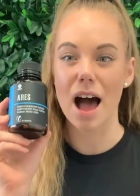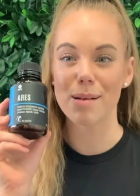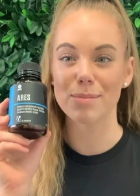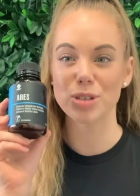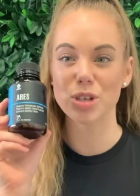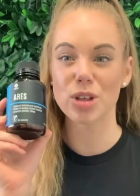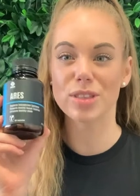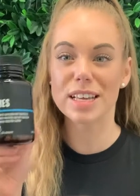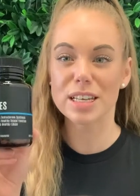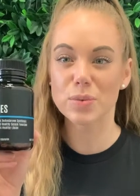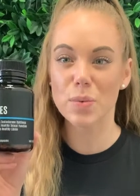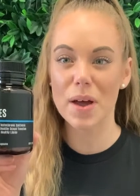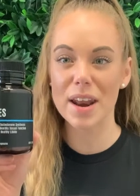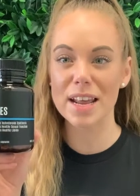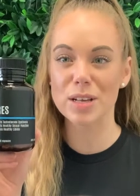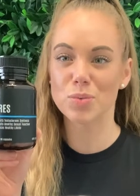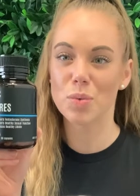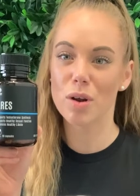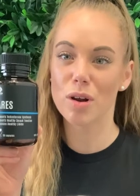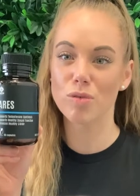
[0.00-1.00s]
So this
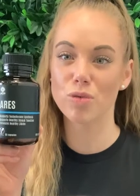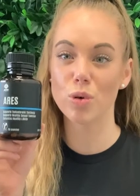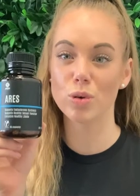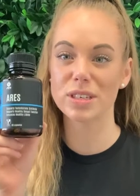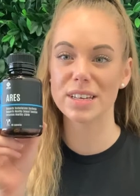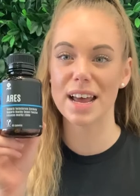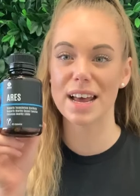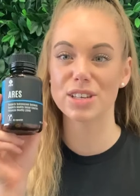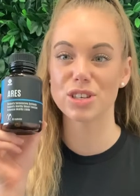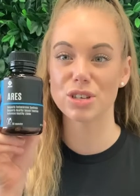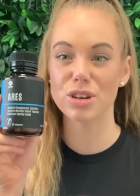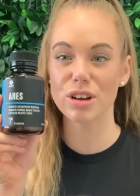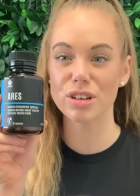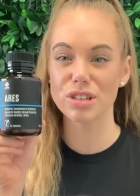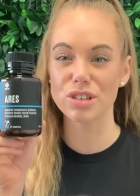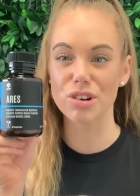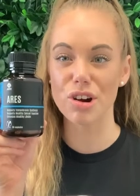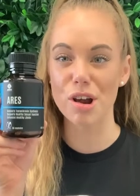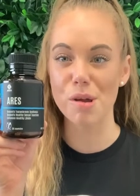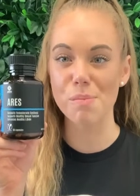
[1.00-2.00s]
one is one of your
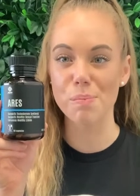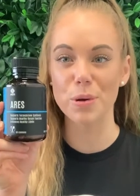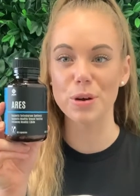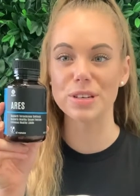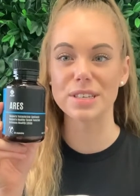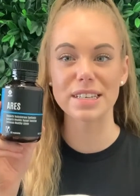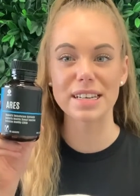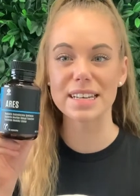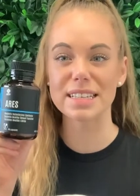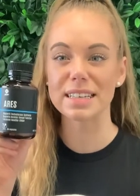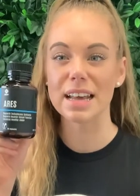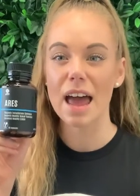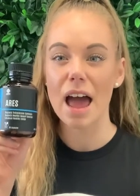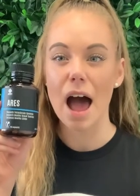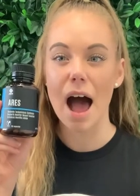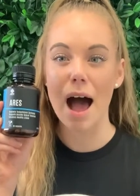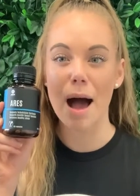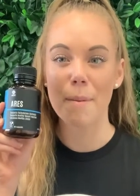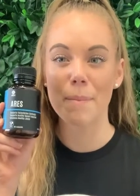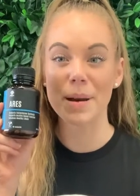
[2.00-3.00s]
testosterone boosters,
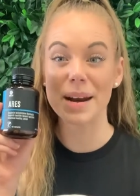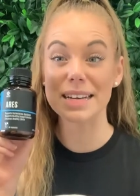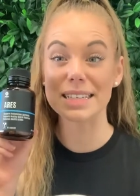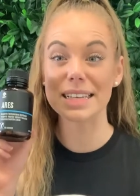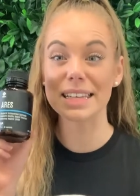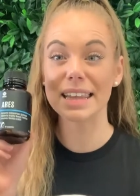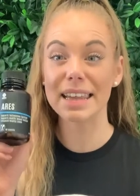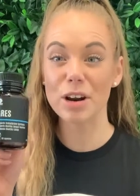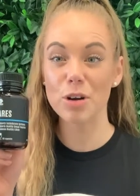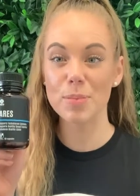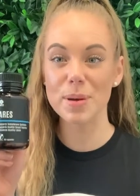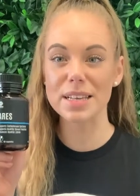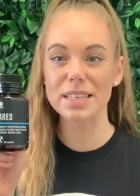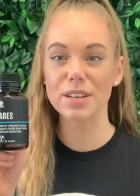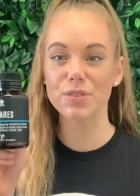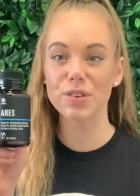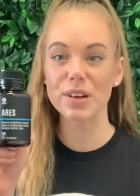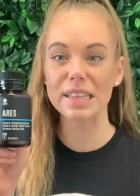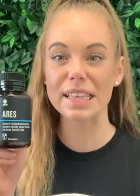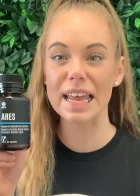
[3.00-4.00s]
but it is a little bit
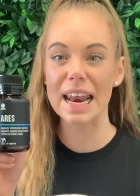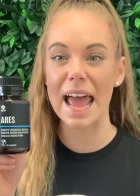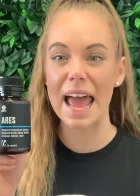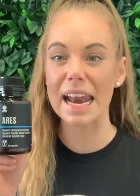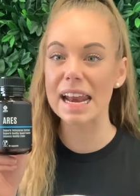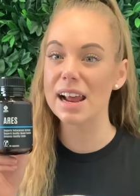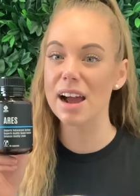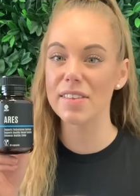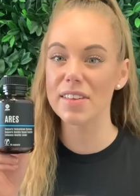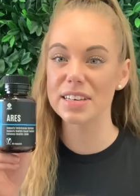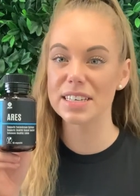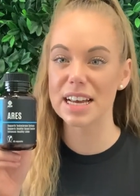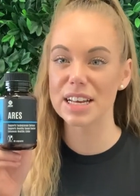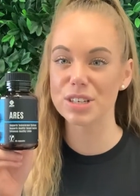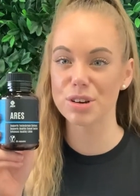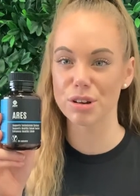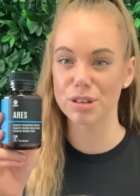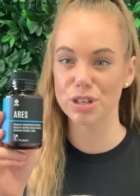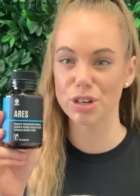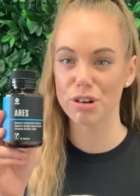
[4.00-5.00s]
different than any other
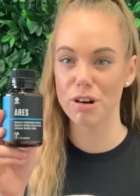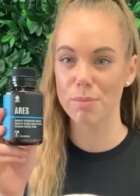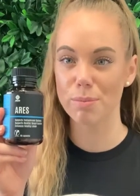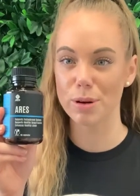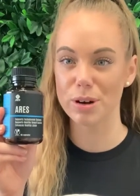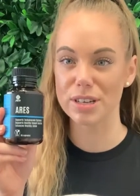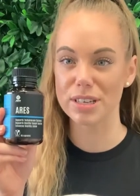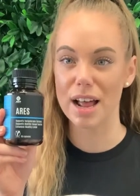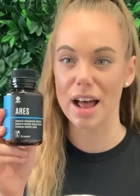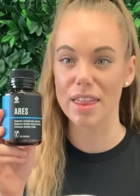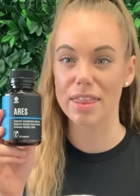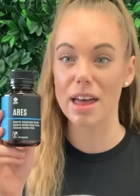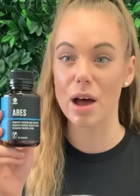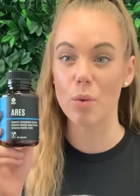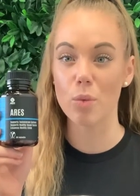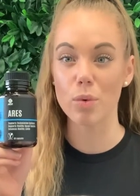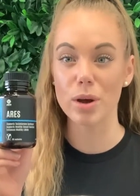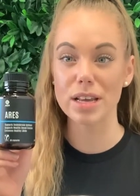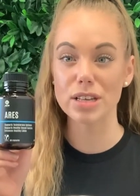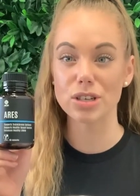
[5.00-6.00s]
testosterone booster
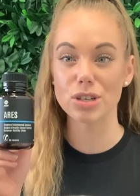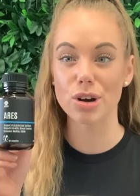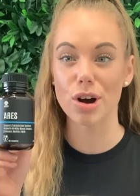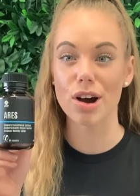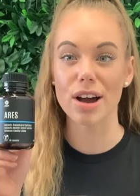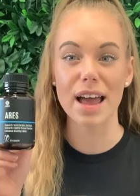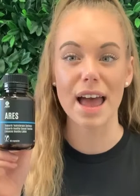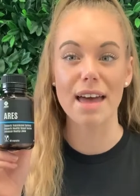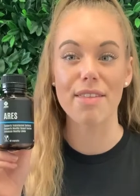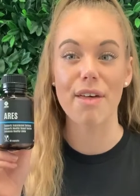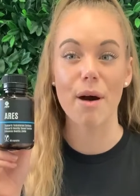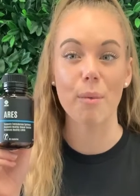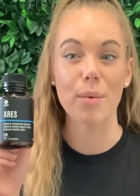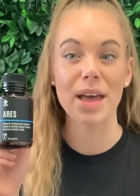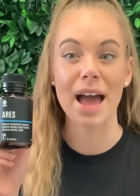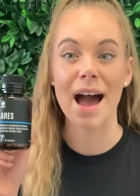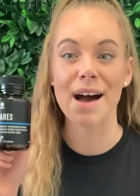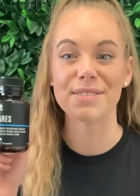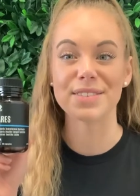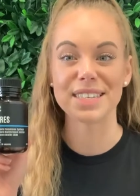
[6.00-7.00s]
that we stock and that
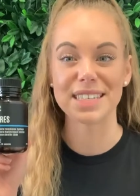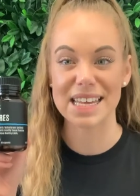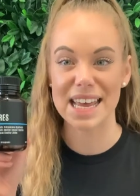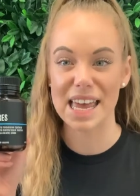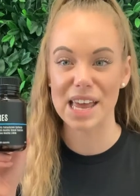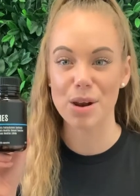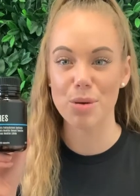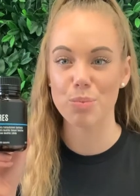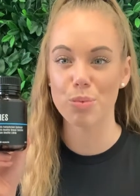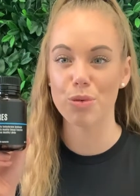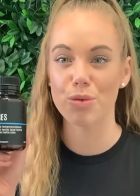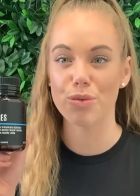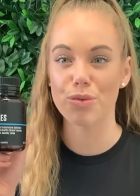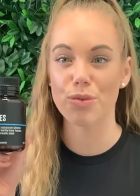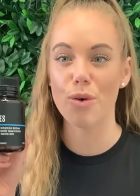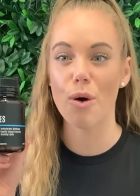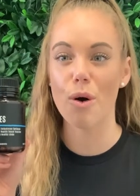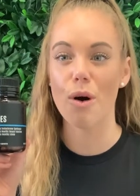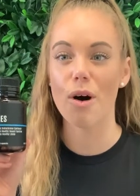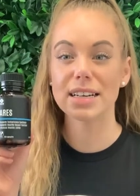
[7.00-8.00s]
we have seen
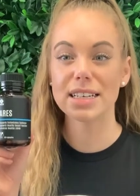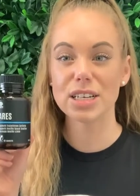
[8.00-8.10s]
before.